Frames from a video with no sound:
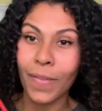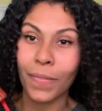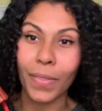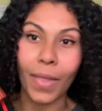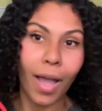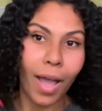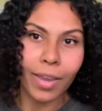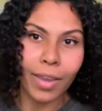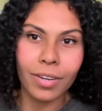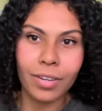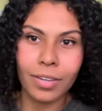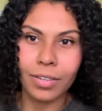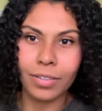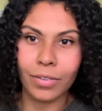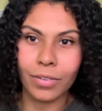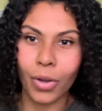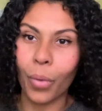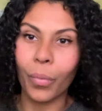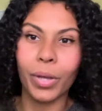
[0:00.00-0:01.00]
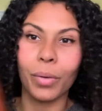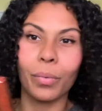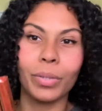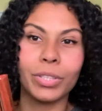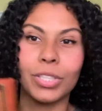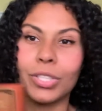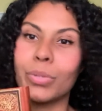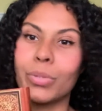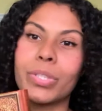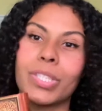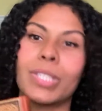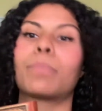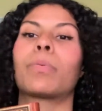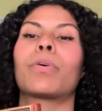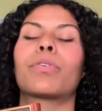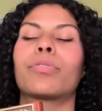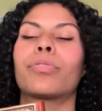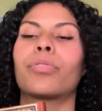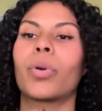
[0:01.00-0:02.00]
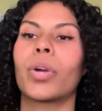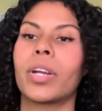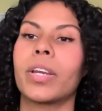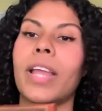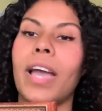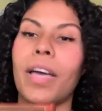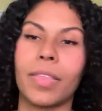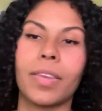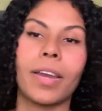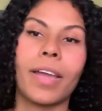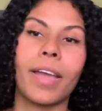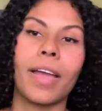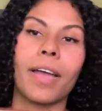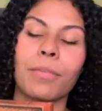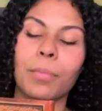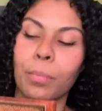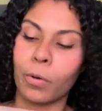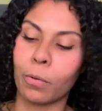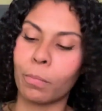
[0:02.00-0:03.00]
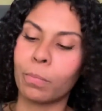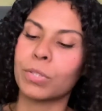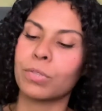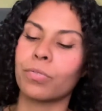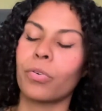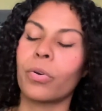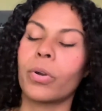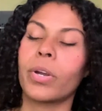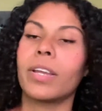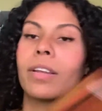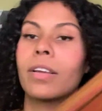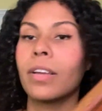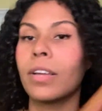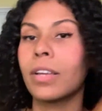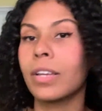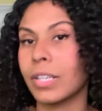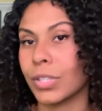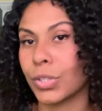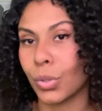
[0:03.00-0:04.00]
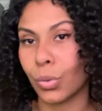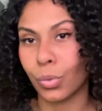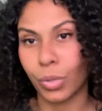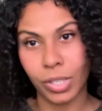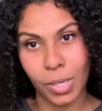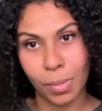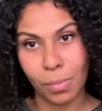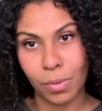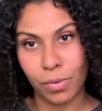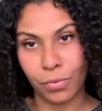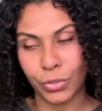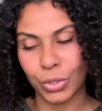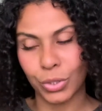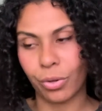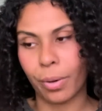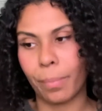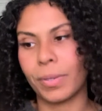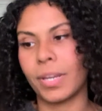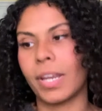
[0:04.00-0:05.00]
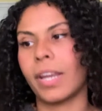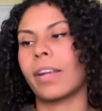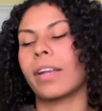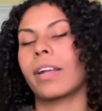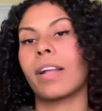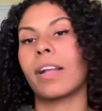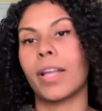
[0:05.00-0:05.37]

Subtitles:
not knowing what to use this book for, now that I have a purpose for it, it's only gonna be for scripting.